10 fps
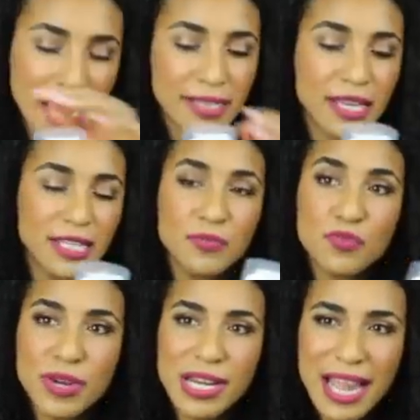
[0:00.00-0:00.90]
it
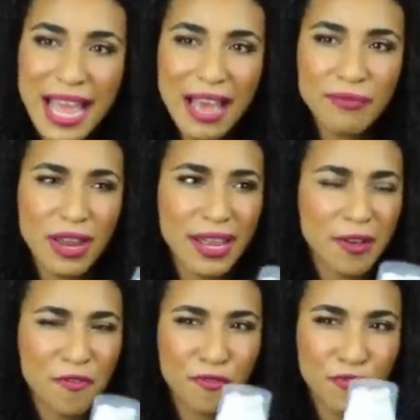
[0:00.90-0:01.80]
doesn't really have
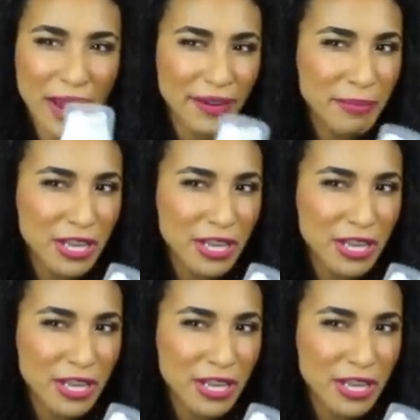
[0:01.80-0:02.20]
like very